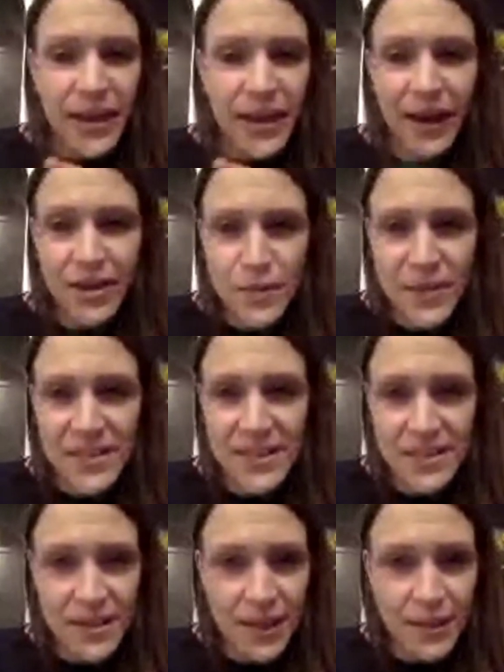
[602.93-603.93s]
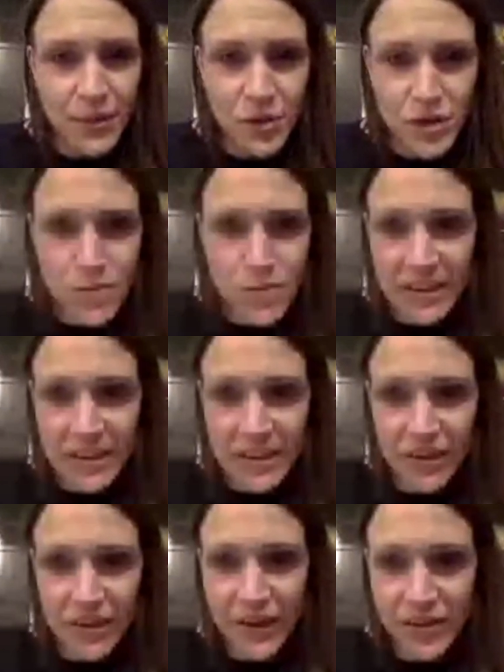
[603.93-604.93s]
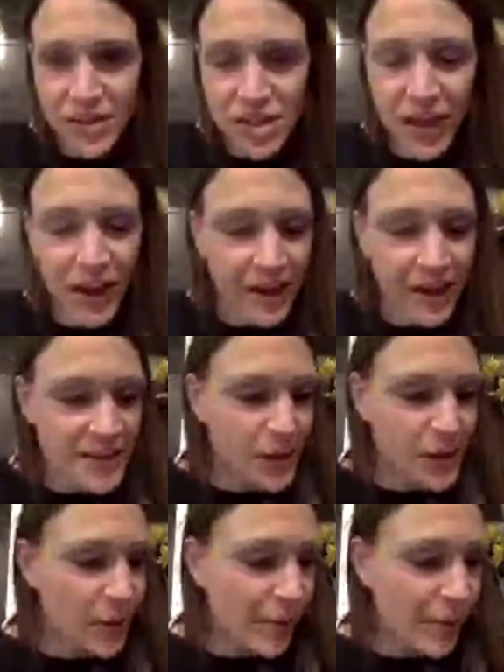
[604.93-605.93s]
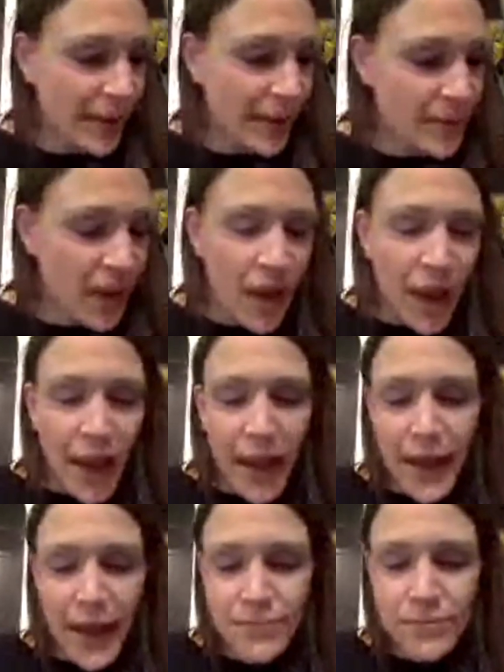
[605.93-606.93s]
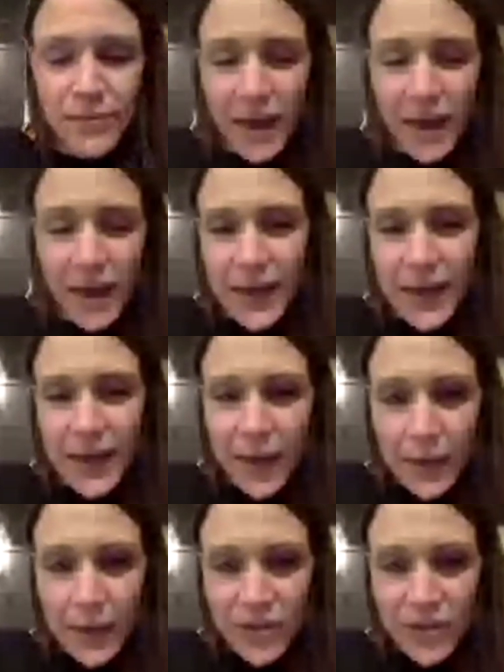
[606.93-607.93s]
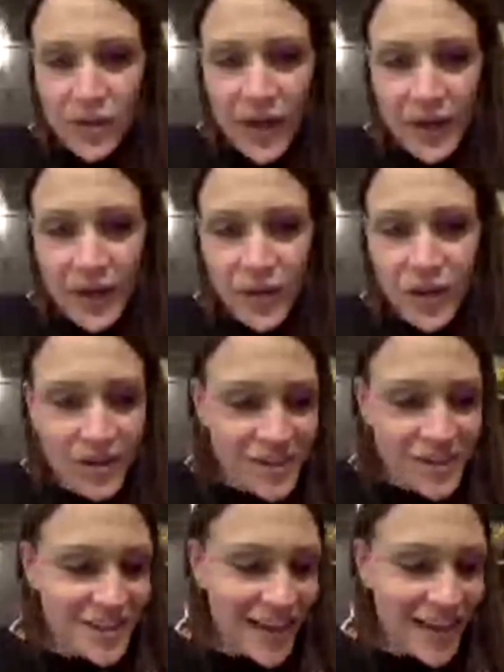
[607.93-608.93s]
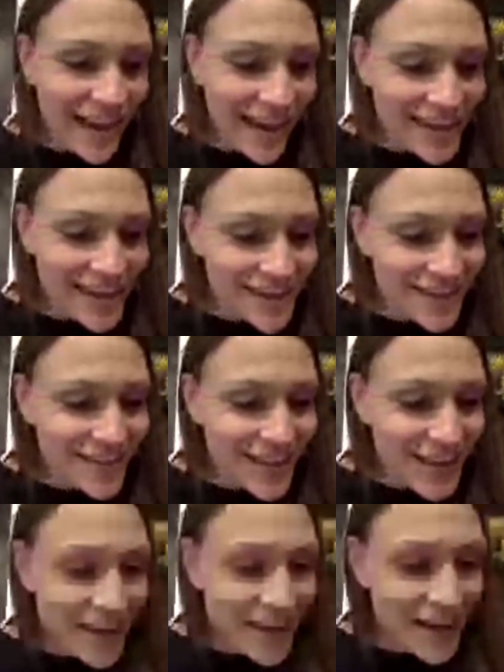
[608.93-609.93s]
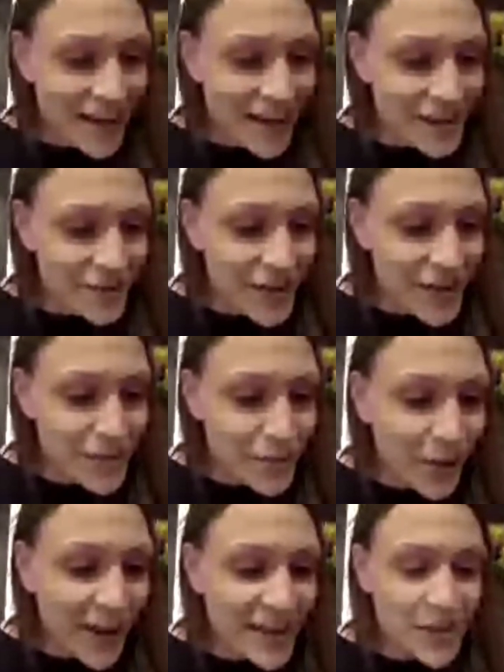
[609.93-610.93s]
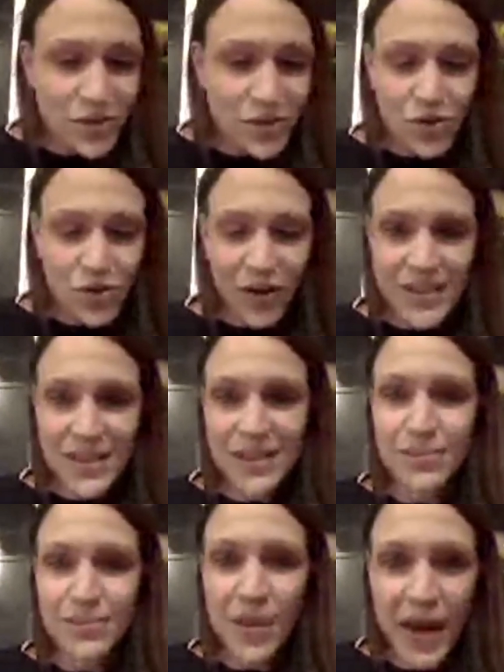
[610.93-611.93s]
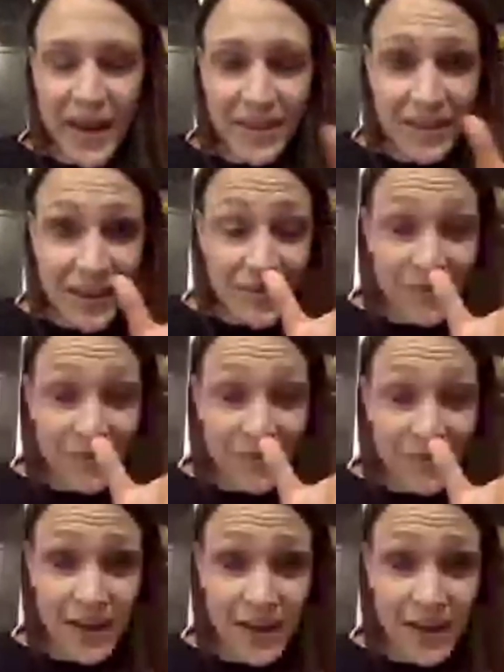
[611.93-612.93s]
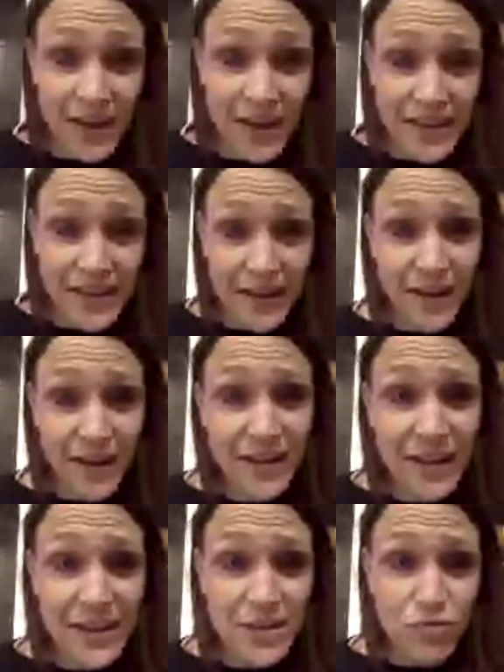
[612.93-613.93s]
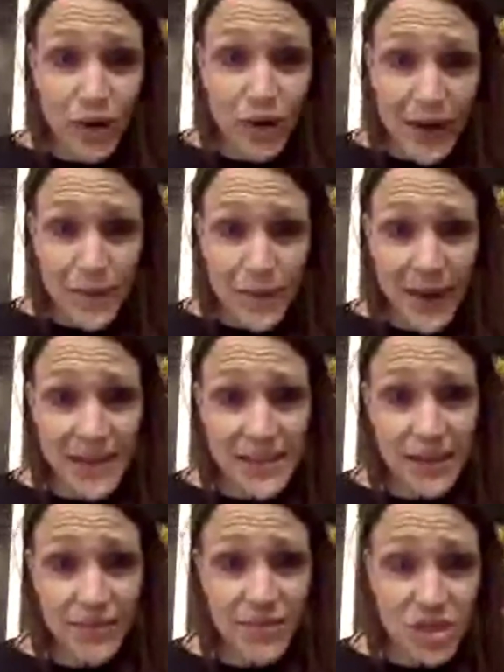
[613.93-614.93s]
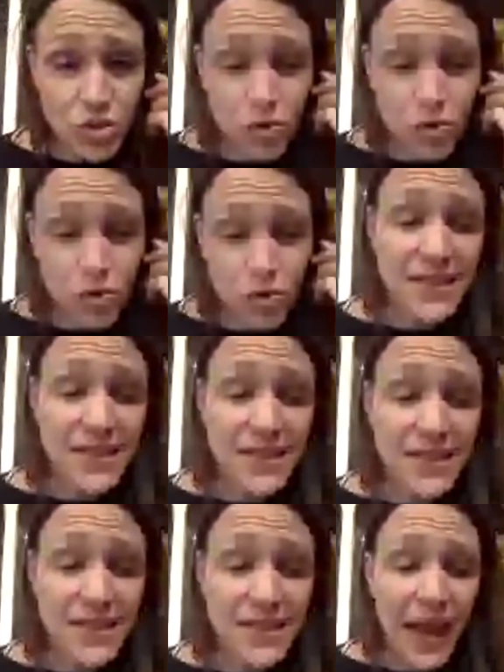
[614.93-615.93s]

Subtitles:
Karen's my assistant. I'm not just bossing her around. She likes helping me. Anyway, whether you can or can't see it, the vegan plate was created by the Vegan Society, and I think it's a really amazing visual aid